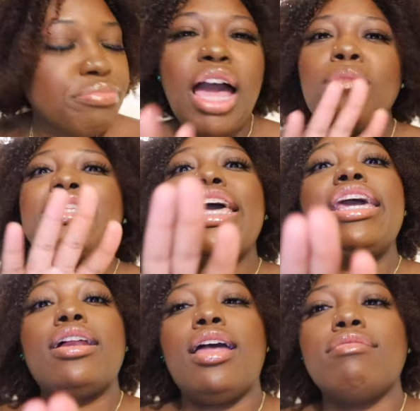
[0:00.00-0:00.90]
Now I'm gonna say
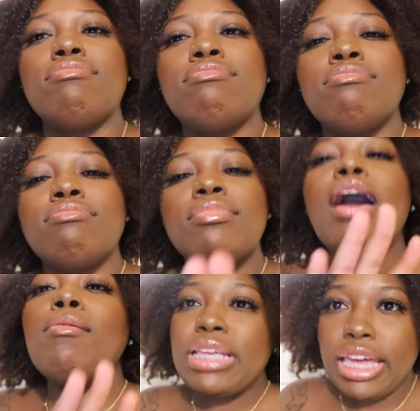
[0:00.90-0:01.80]
8 o'clock.
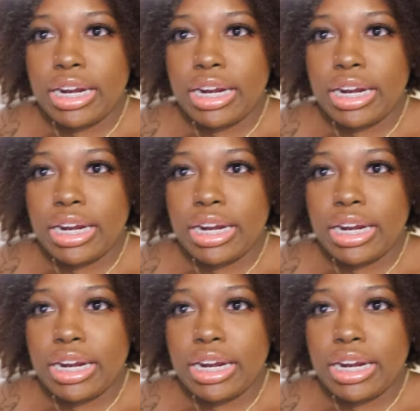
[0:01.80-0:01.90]
I'm gonna say